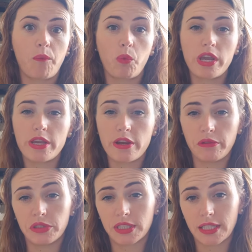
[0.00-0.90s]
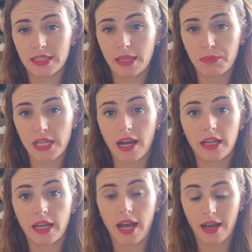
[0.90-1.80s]
We use CIPTAC
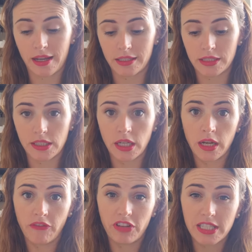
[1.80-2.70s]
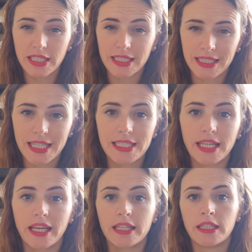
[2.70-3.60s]
and
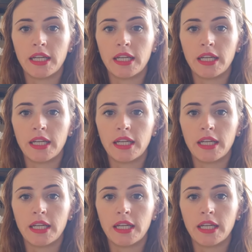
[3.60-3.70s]
VTCT.